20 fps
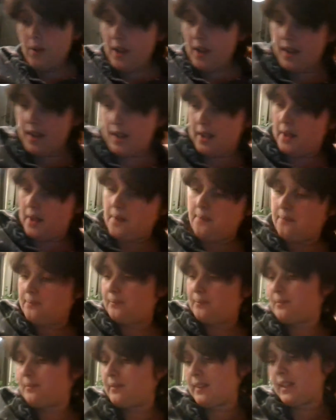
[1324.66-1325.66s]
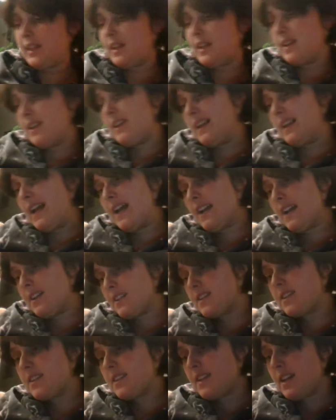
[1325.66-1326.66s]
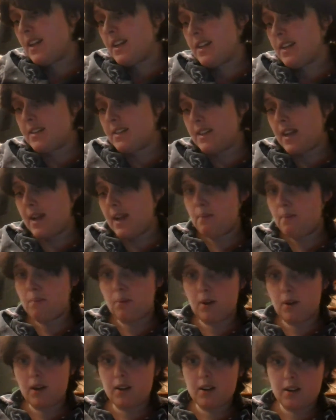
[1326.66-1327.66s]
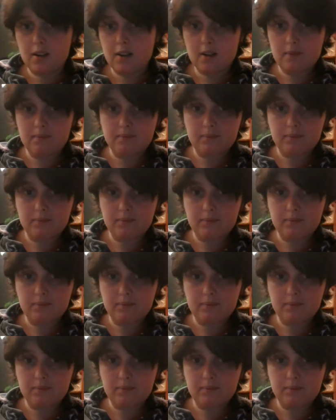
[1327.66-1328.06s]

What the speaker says: Okay, next is a book